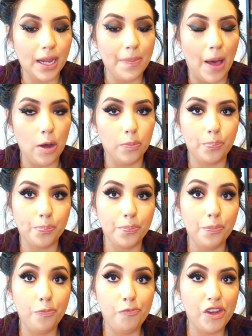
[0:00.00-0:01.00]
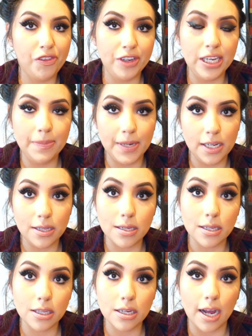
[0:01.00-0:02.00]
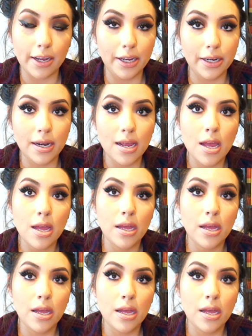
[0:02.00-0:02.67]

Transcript: About 15 minutes talking